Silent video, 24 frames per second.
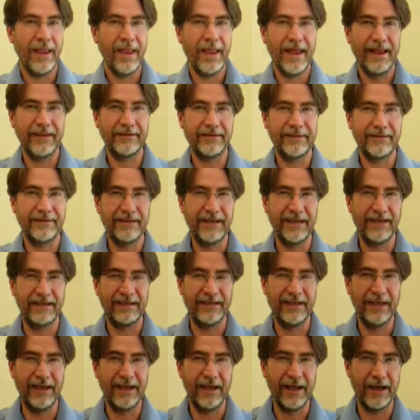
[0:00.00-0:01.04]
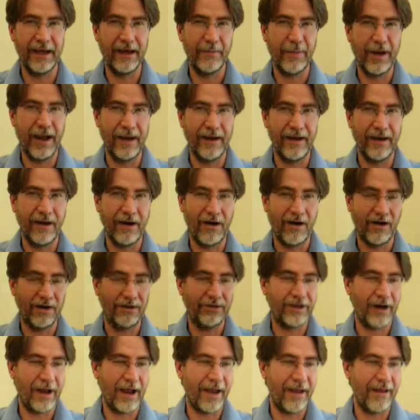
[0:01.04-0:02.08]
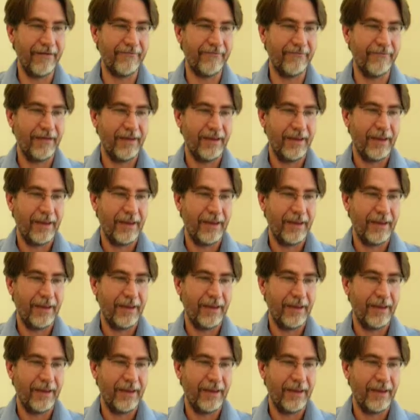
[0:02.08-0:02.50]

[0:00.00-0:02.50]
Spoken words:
has a 60 gigabyte hard drive,